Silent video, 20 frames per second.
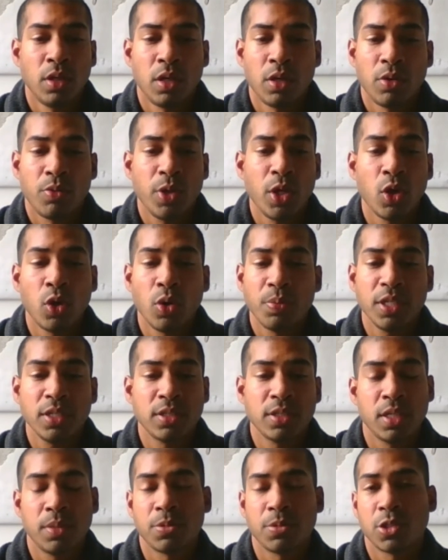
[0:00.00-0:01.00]
We hope
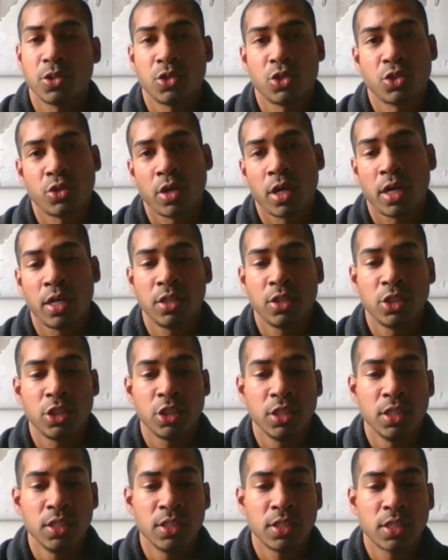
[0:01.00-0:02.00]
these tips and
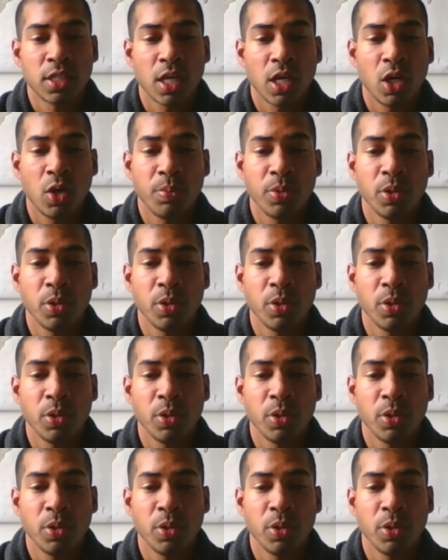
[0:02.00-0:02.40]
strategies help